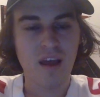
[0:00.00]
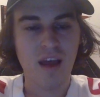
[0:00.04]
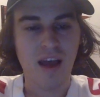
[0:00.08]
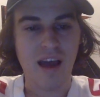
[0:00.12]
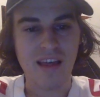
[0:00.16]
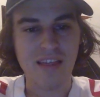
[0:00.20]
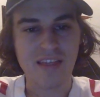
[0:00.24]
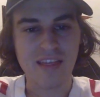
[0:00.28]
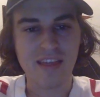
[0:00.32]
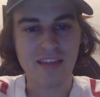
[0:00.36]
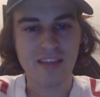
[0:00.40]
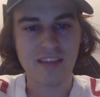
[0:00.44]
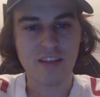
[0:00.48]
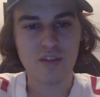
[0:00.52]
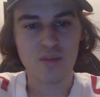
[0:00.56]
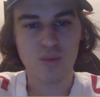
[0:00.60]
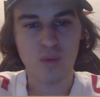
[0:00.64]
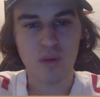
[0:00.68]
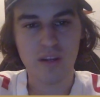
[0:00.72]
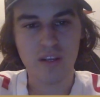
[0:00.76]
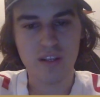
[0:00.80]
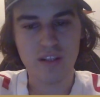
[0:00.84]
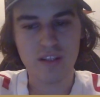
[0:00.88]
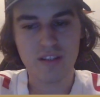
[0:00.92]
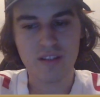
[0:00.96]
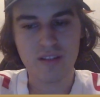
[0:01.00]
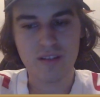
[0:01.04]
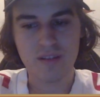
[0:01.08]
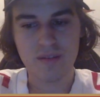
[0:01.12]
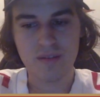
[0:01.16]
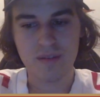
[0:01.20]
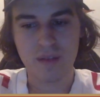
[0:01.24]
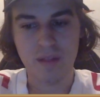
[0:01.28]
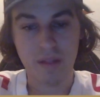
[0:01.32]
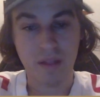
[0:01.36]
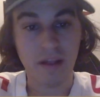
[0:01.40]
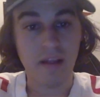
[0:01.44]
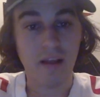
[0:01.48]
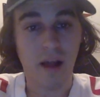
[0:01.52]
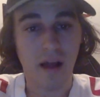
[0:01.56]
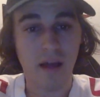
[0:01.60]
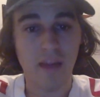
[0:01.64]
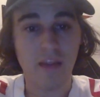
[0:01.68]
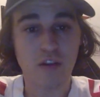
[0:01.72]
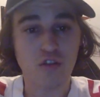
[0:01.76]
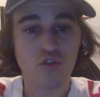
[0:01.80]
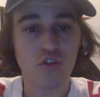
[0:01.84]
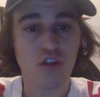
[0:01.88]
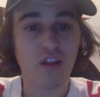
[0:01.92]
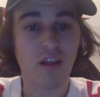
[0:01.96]
I think this one is. I
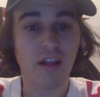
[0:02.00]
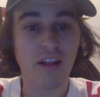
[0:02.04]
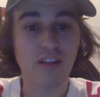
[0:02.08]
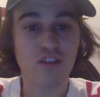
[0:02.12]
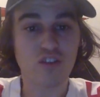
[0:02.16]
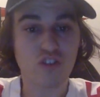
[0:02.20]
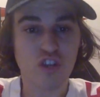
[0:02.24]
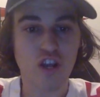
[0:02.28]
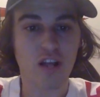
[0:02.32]
think Trey Lance